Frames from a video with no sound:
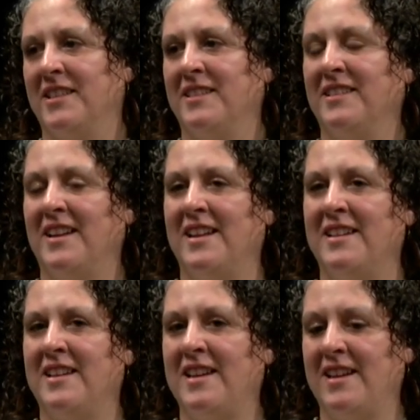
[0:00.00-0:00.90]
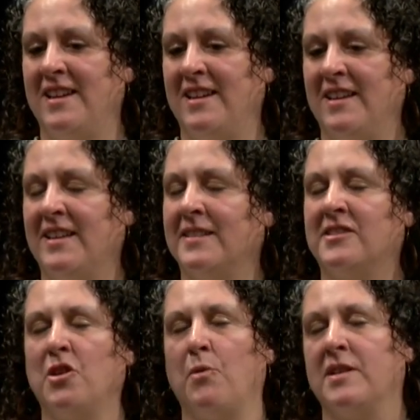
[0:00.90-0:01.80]
And he
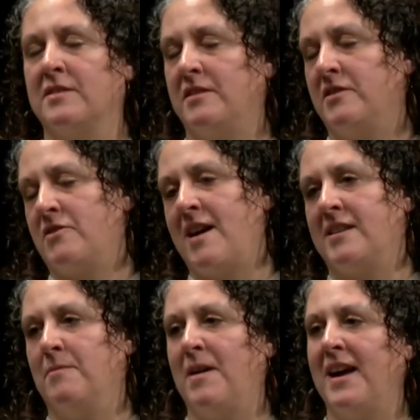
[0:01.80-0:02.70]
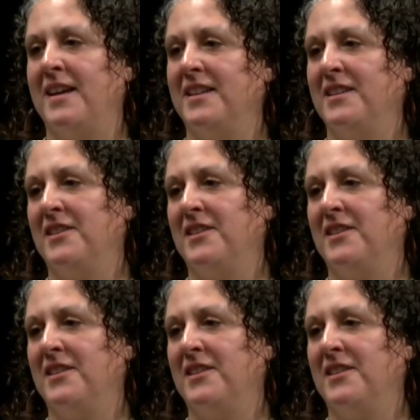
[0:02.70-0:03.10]
gets so easily distracted by it.